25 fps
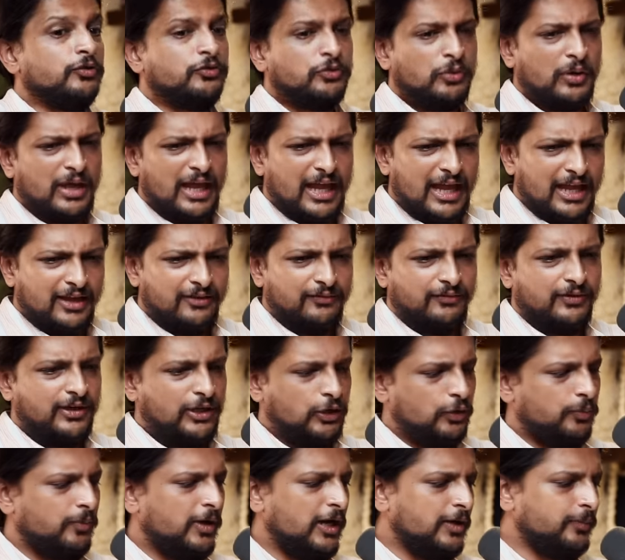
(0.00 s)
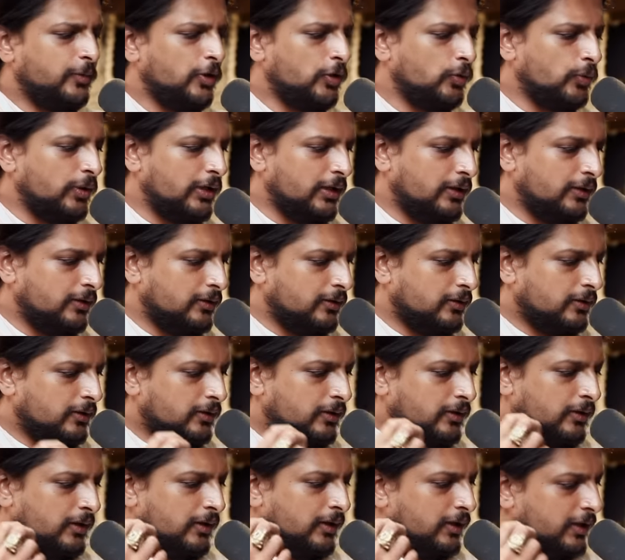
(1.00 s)
So every, you might be doing
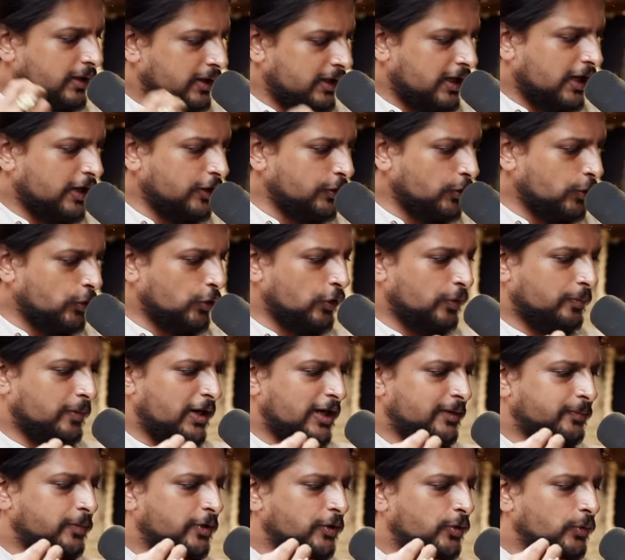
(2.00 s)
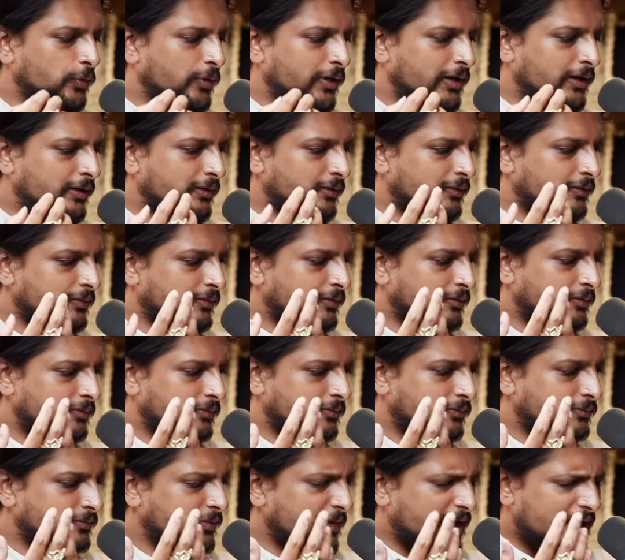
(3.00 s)
Kriya Yoga, you might be doing
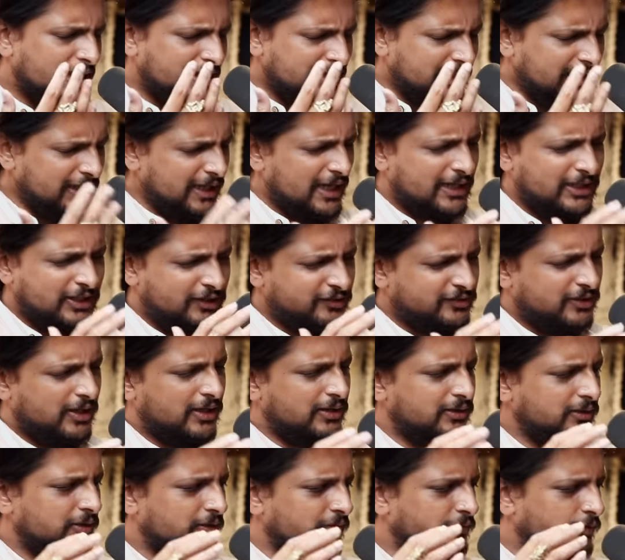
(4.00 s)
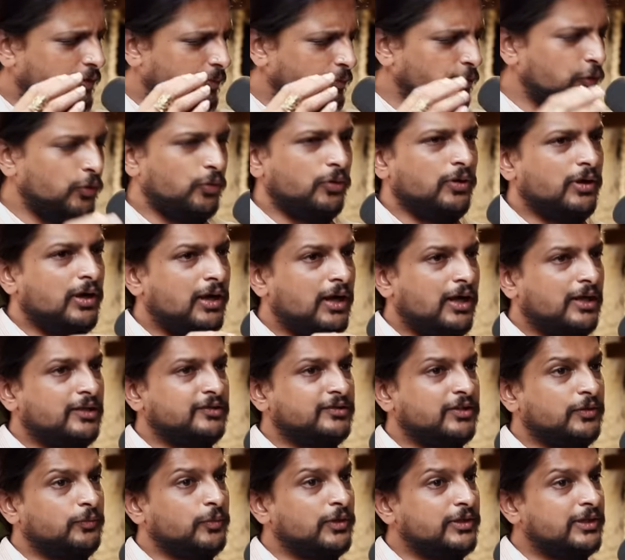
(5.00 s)
any, any sadhana from yoga,
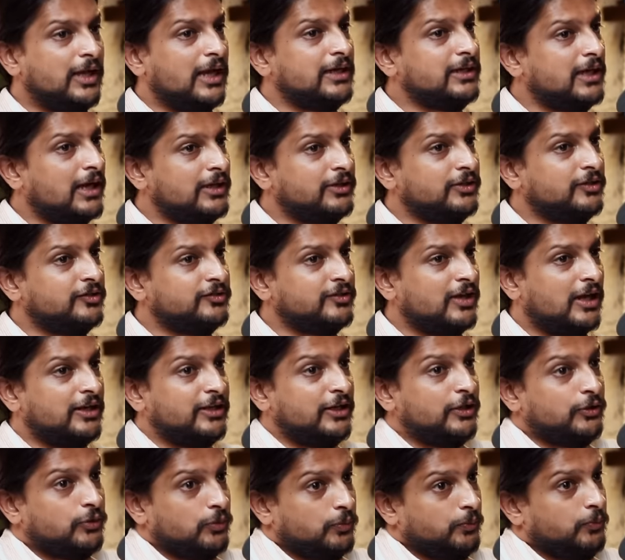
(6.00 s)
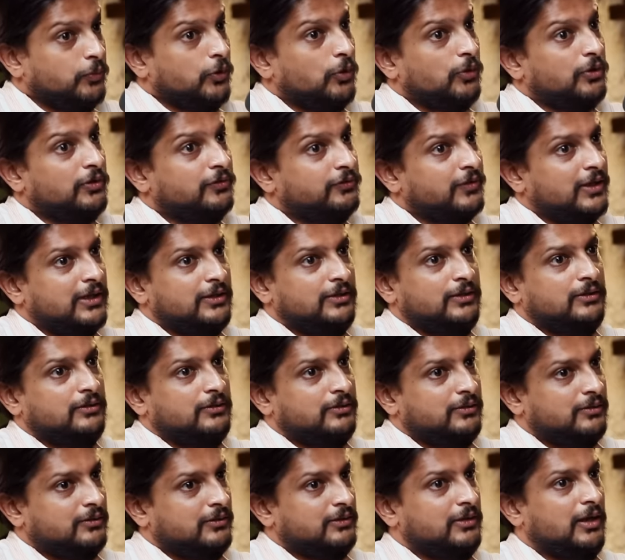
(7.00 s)
asana, with that understanding to purify the
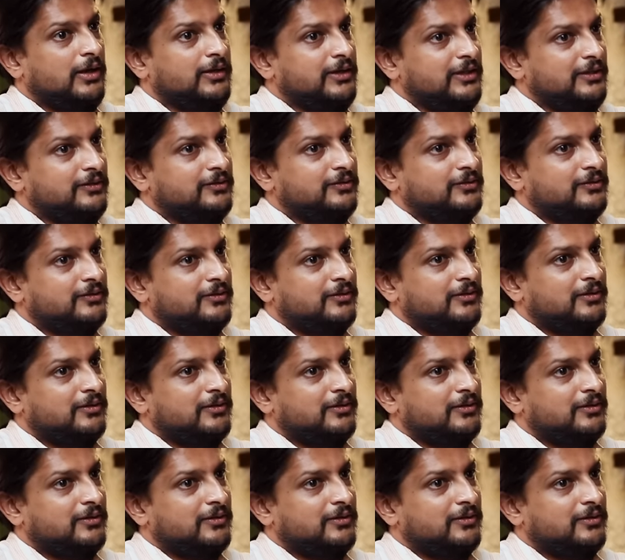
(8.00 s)
nadis.